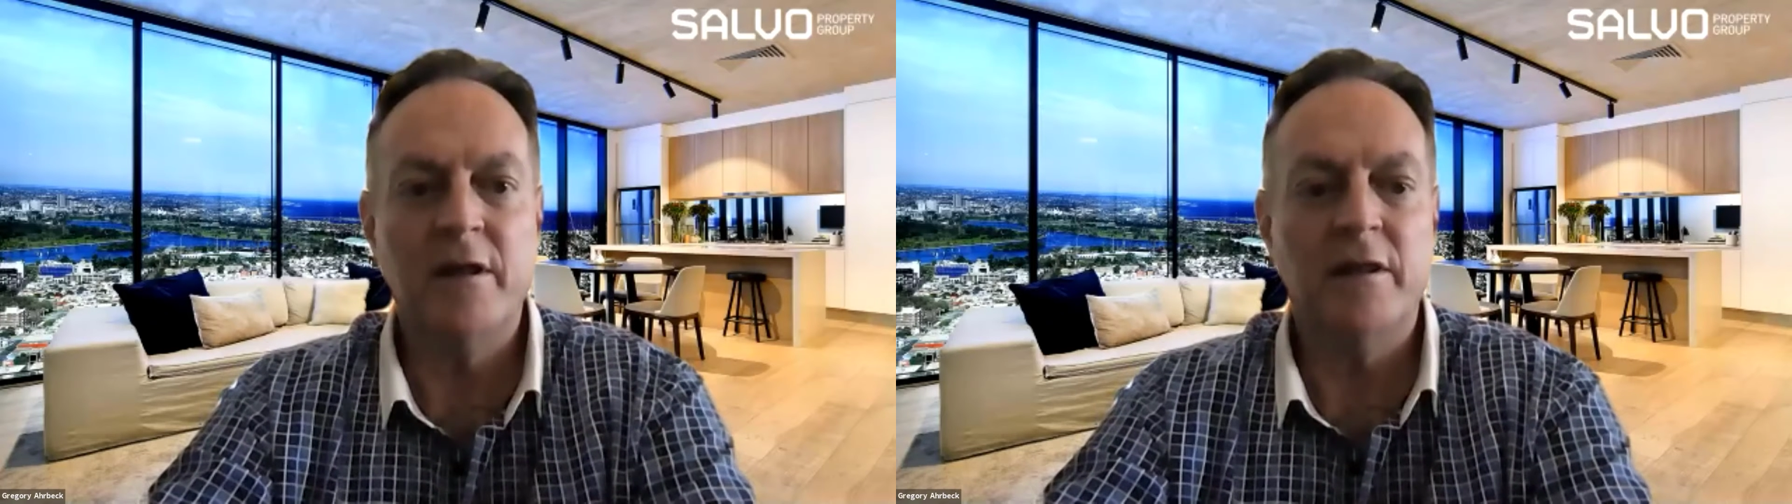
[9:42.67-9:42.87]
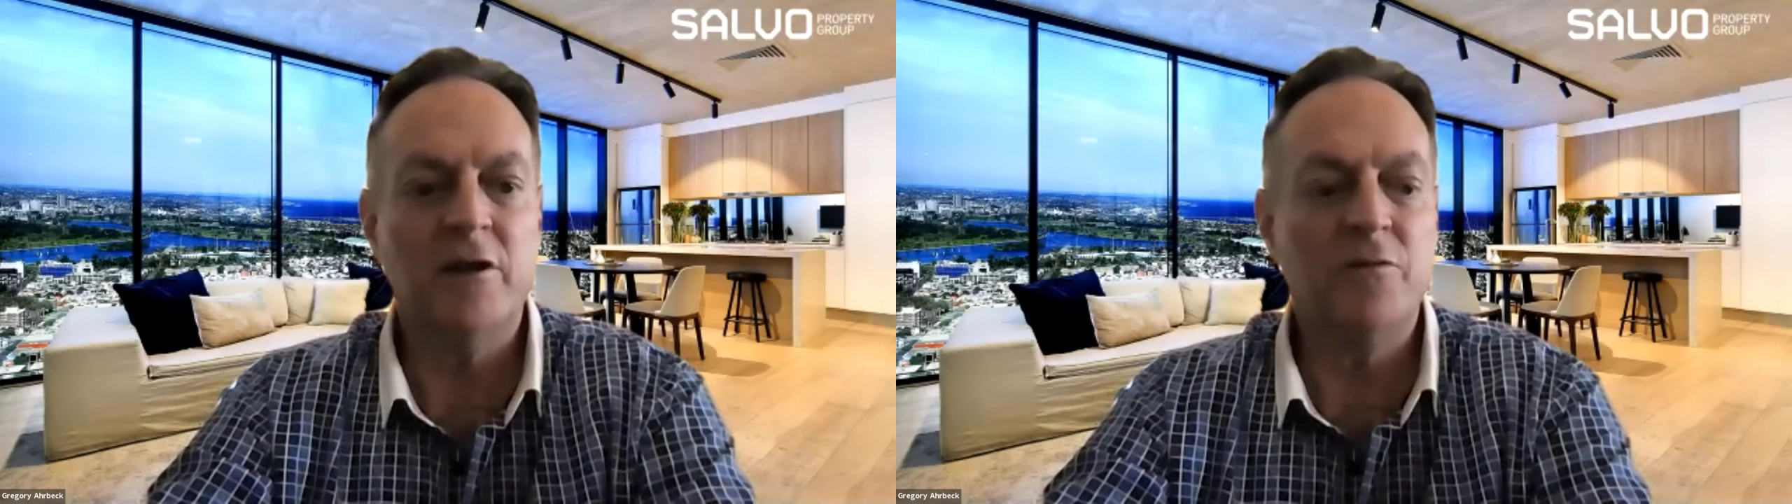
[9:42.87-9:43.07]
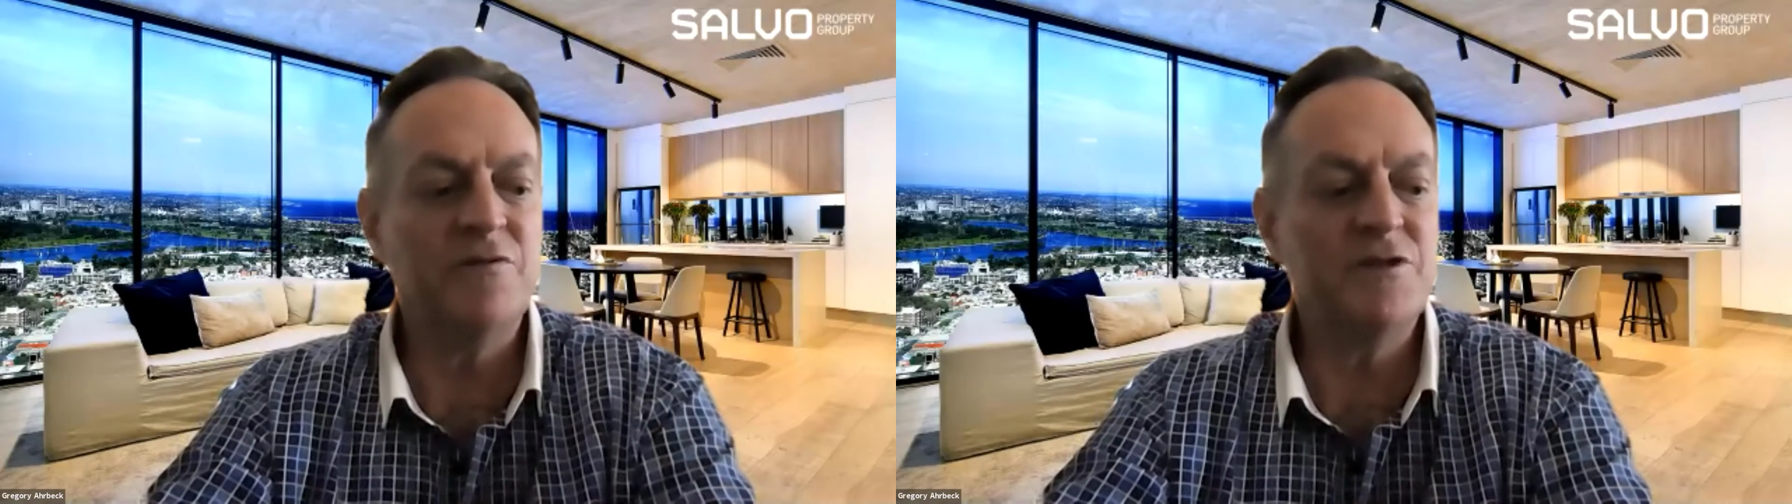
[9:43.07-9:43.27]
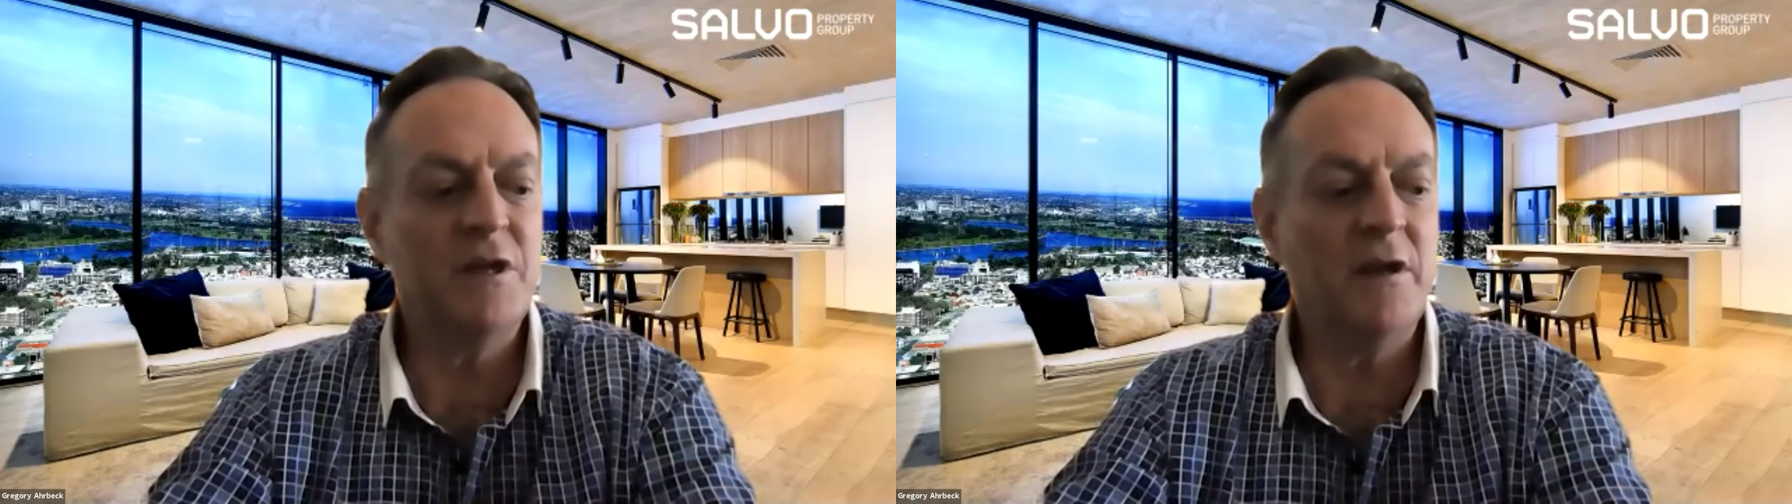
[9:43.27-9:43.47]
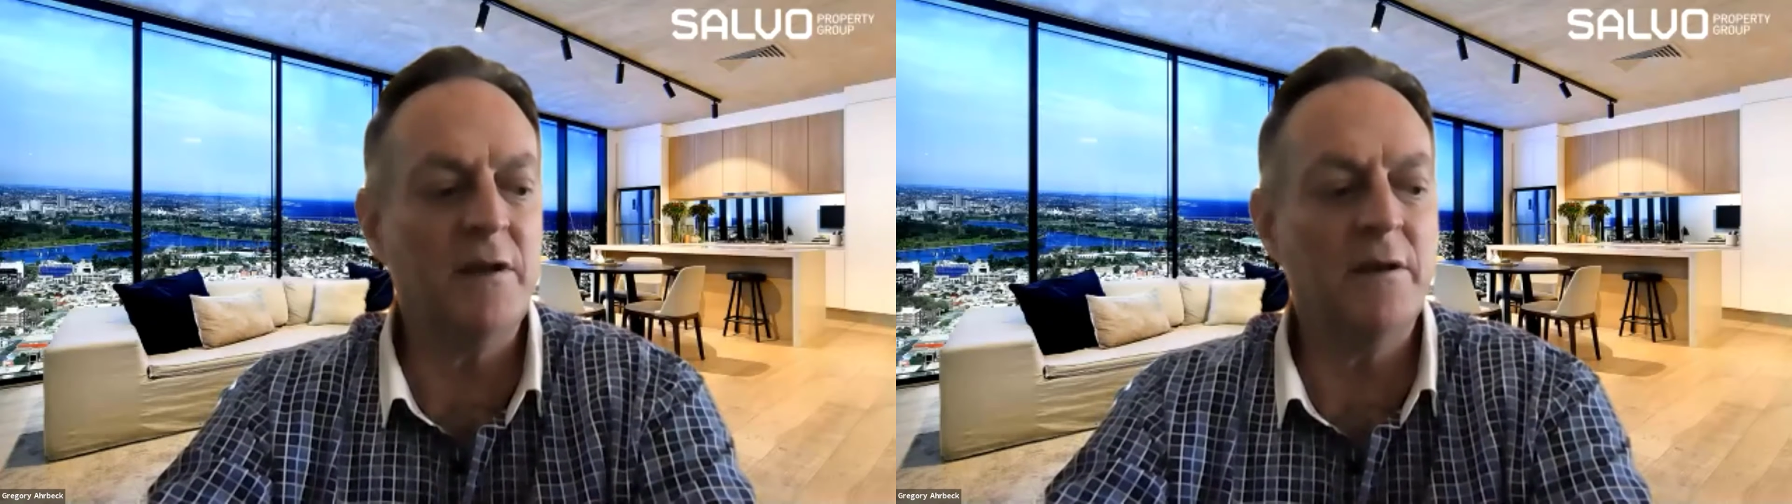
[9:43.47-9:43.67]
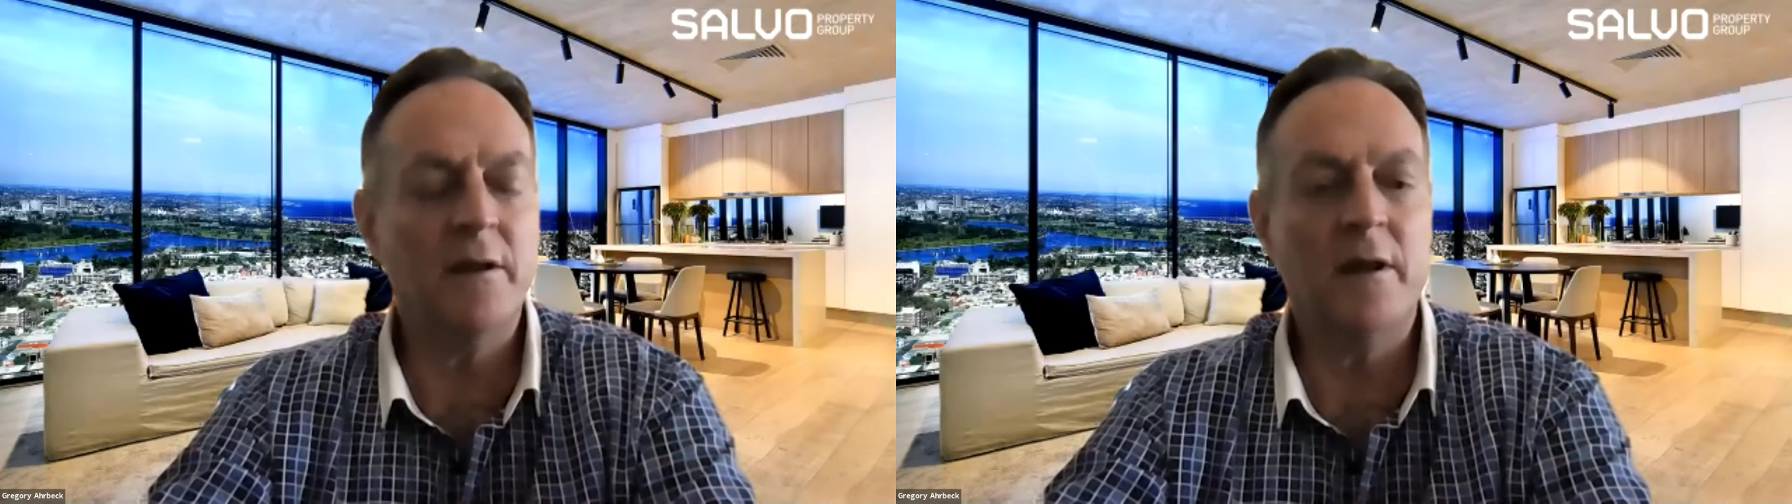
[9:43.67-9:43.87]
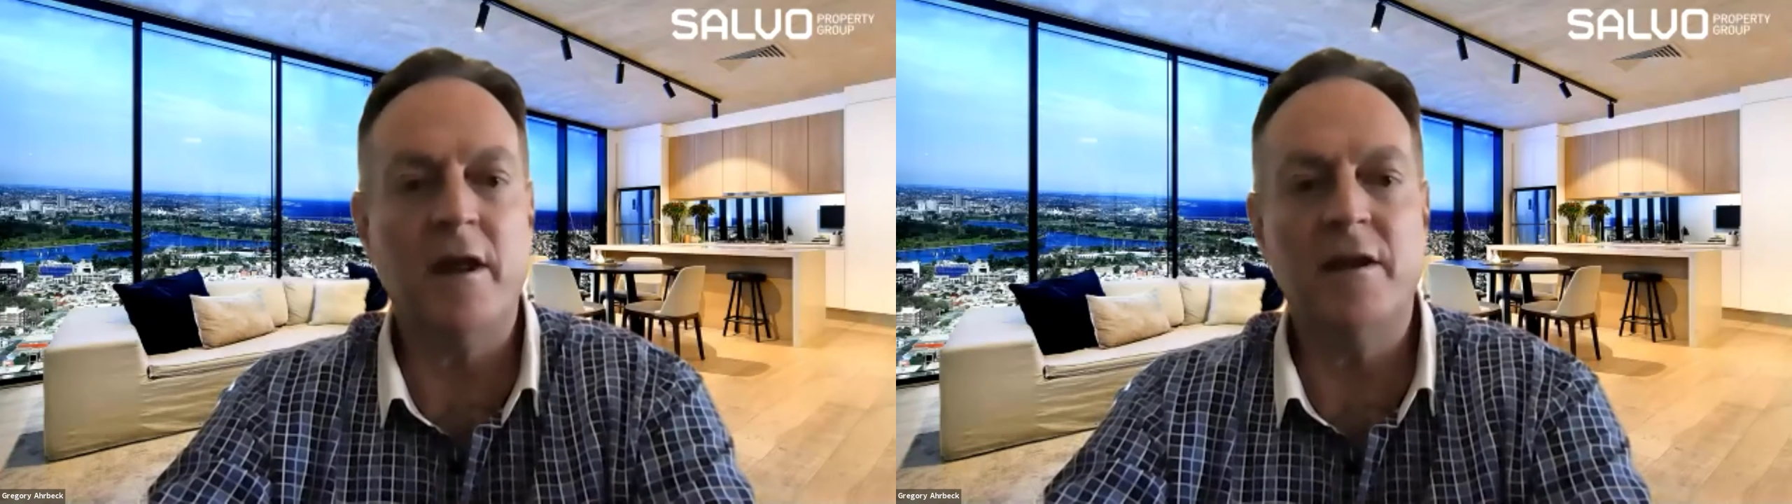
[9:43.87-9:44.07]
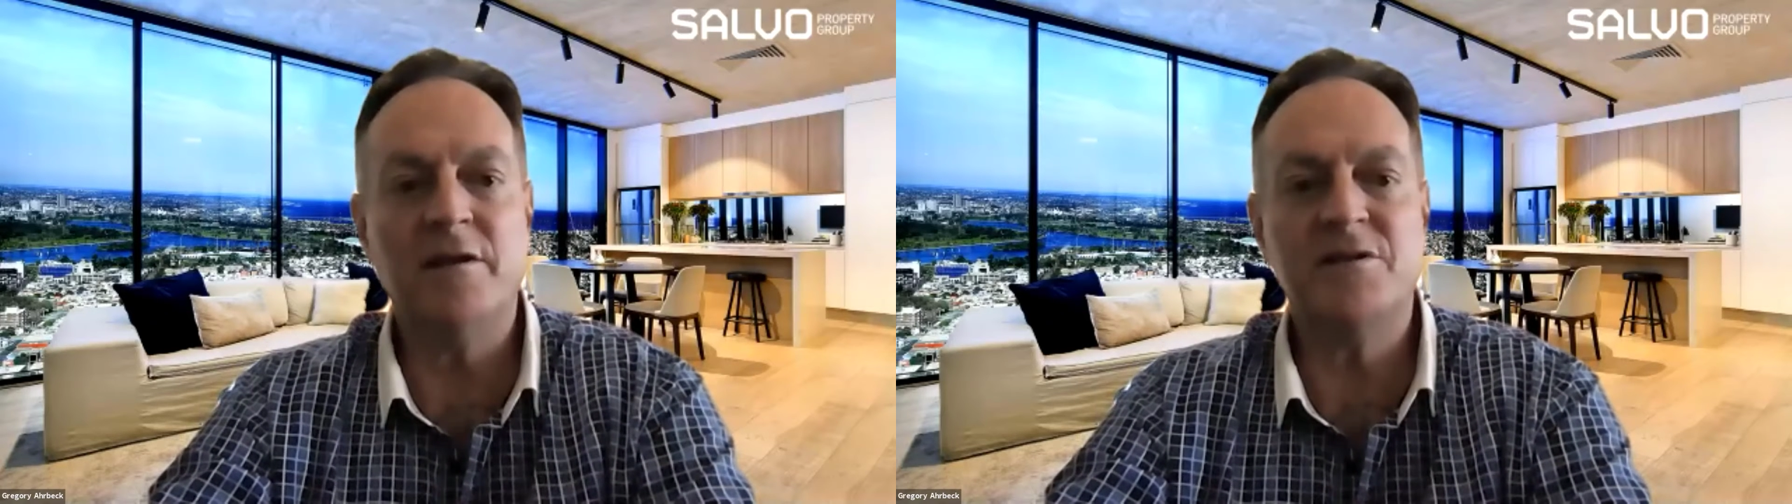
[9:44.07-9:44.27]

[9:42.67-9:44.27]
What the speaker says: that we've seen in